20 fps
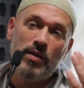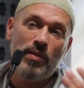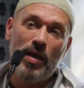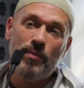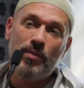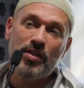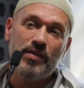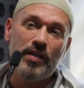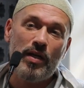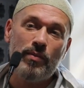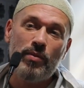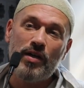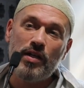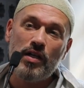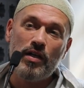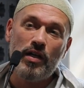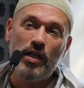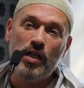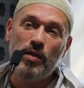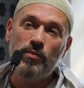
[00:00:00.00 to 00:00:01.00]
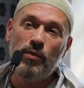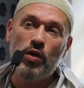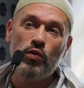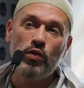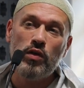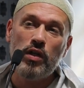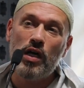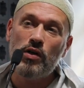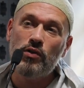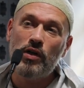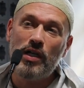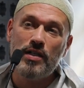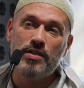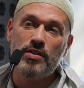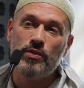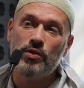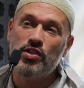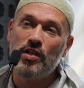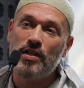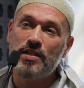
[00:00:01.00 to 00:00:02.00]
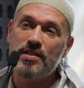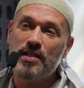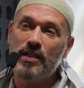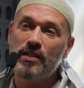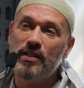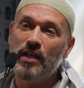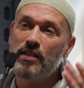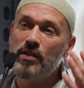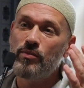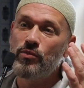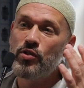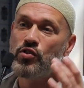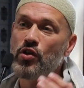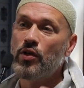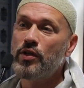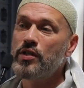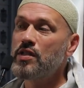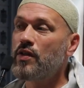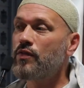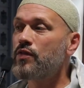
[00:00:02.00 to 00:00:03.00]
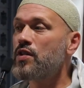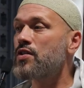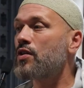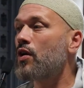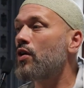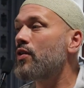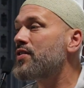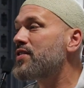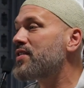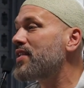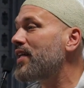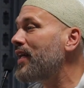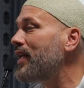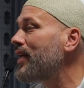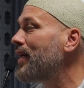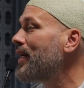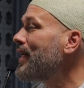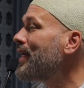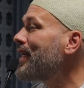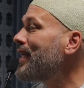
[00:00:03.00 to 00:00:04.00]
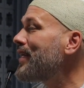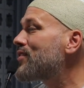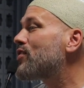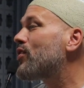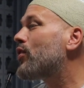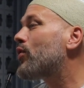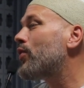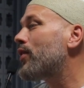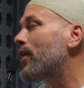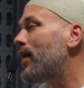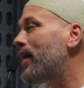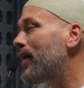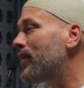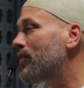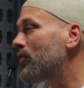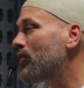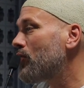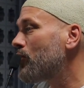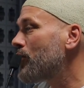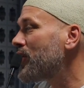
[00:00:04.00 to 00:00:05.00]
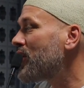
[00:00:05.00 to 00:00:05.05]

Imam al-Tabari rahimahullah azza wa jalla said that the majority of the scholars say it's the Quran.